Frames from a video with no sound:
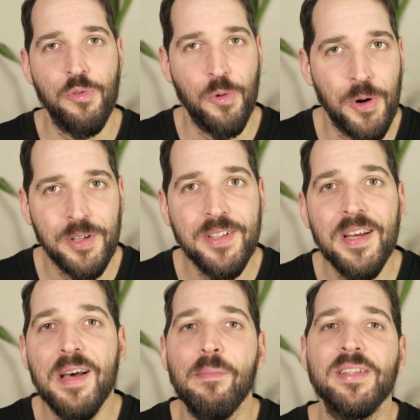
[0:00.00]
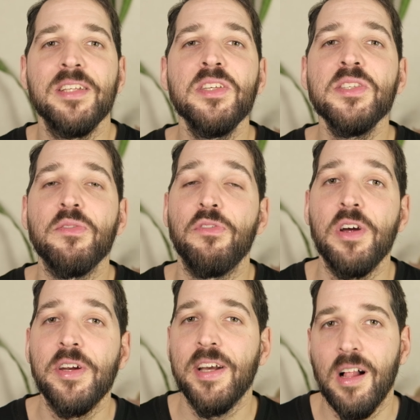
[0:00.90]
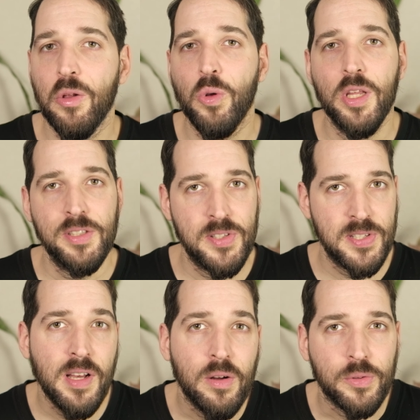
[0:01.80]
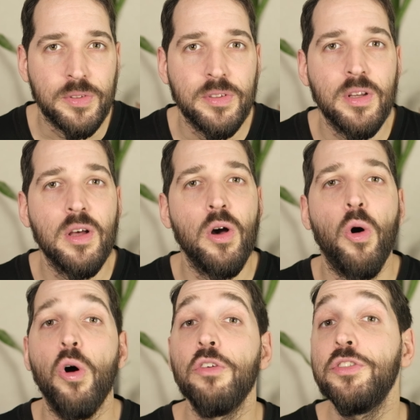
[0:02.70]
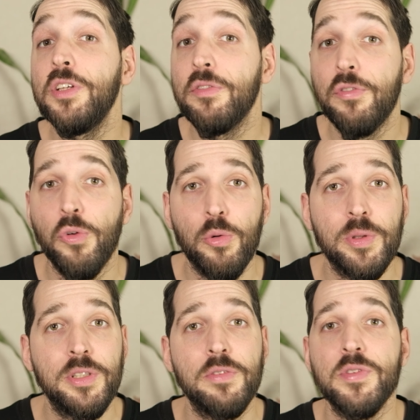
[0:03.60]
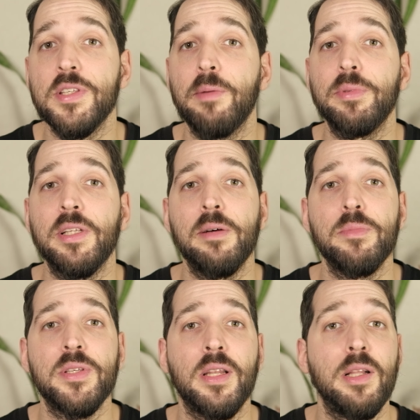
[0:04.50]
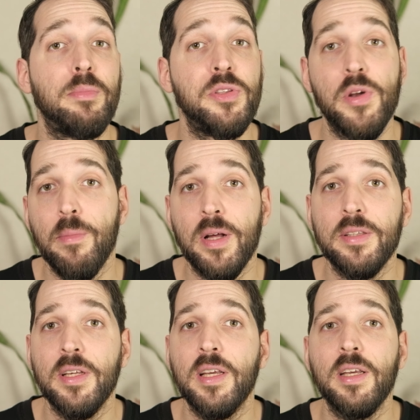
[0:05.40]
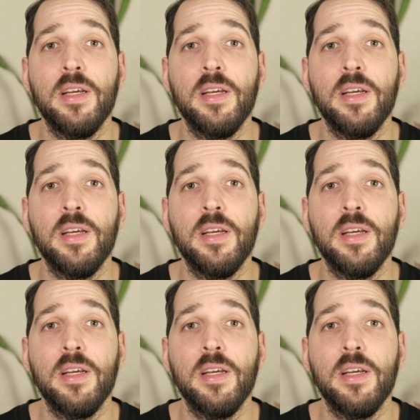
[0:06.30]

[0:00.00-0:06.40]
word, but this is a very calculated sound. Often informative, sometimes a little bit dramatic,